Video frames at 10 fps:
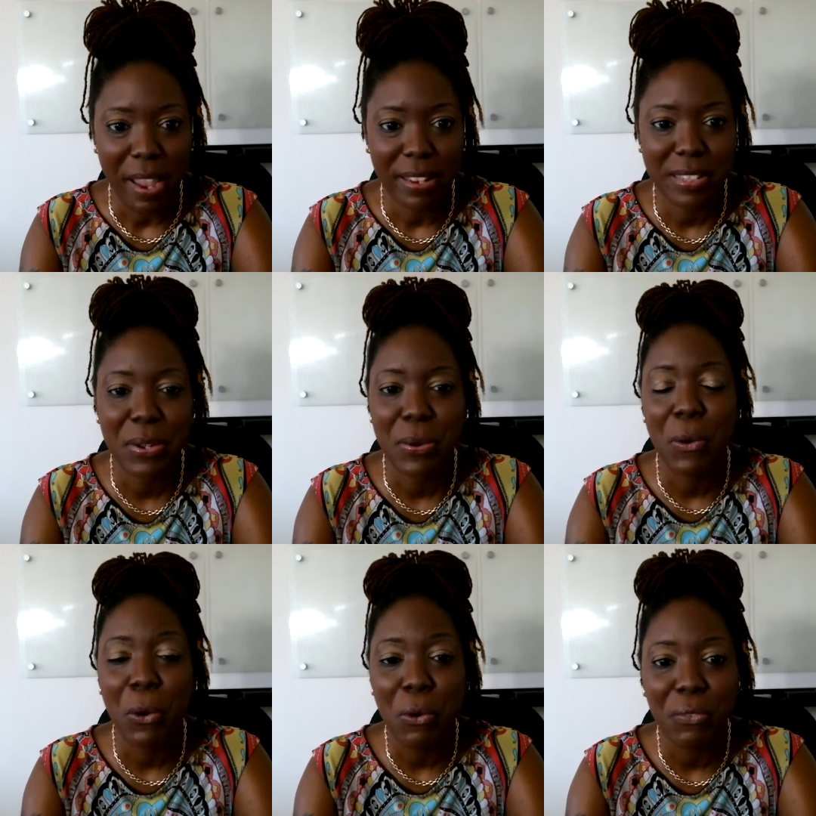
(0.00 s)
to go
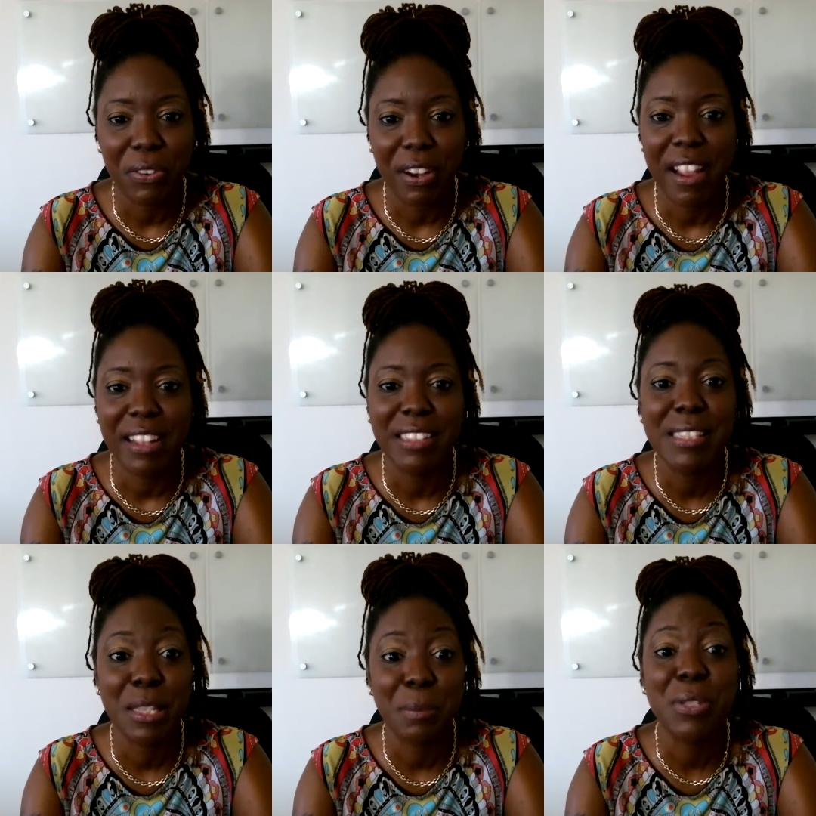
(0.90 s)
over and
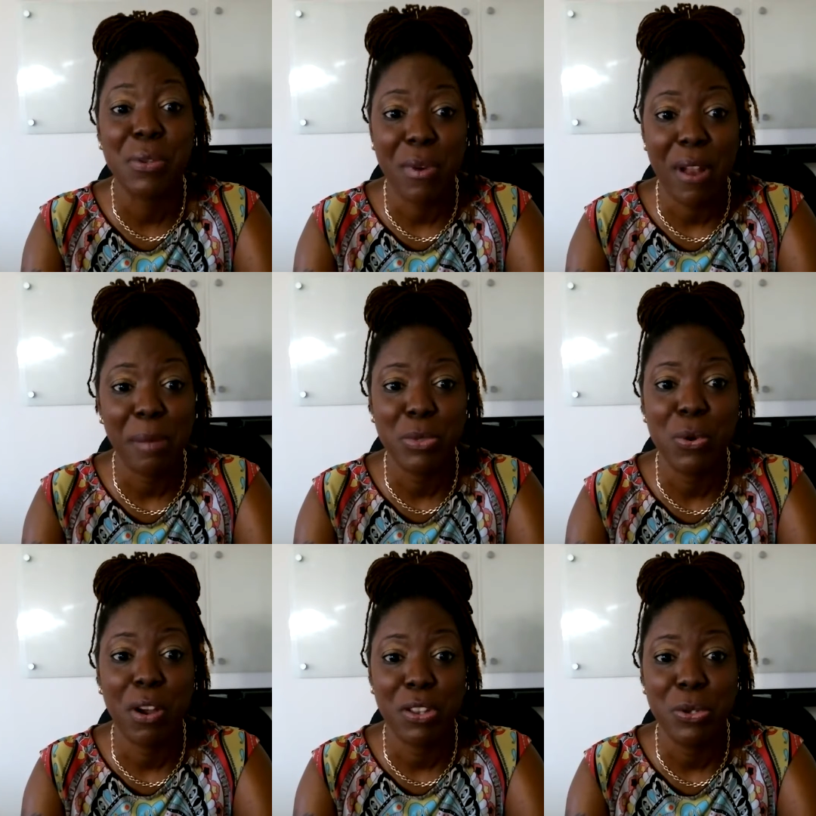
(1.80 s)
subscribe to
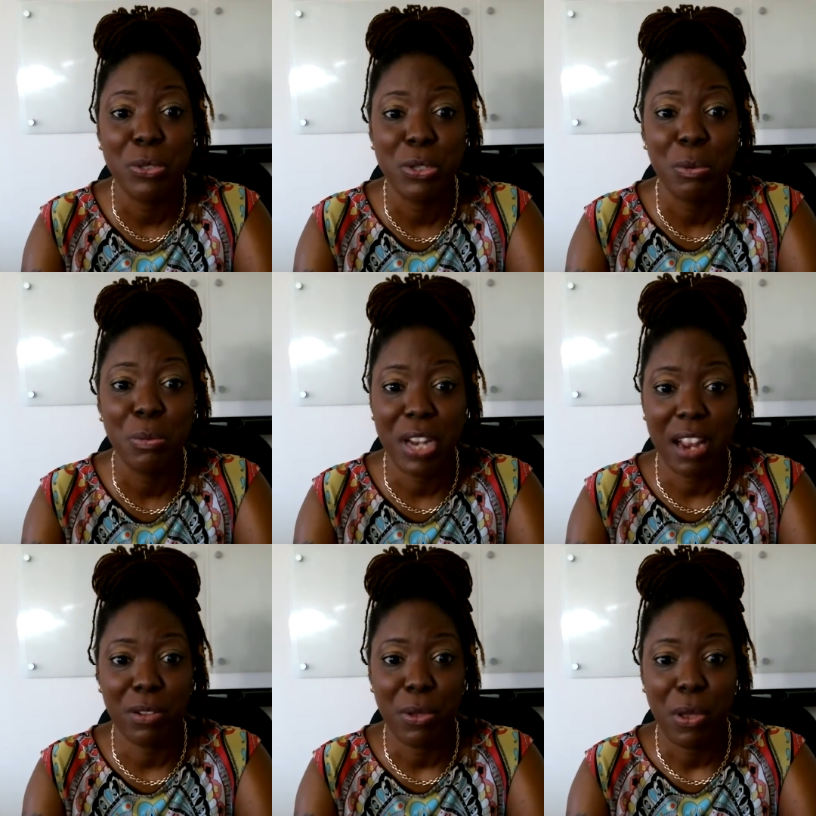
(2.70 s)
our YouTube
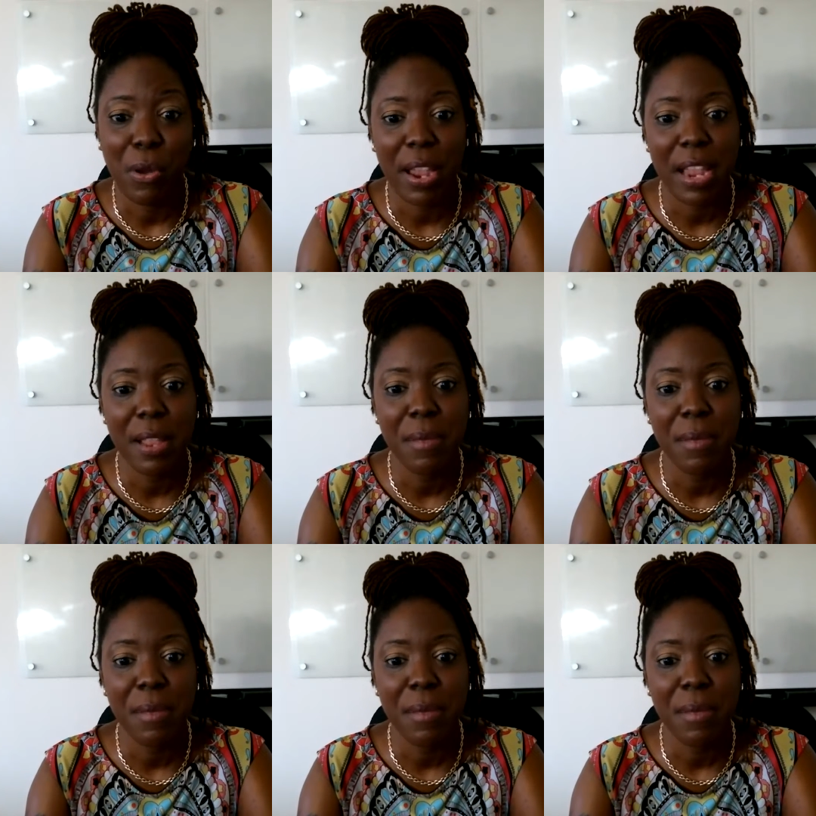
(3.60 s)
channel. Okay,